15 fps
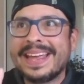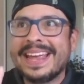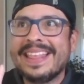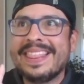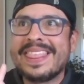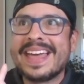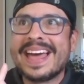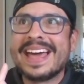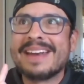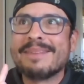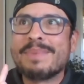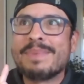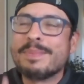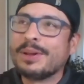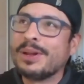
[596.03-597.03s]
in
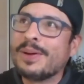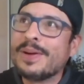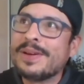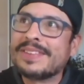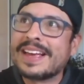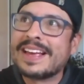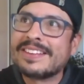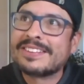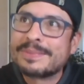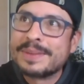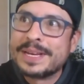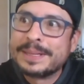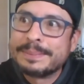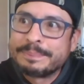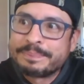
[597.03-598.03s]
that people always ask me,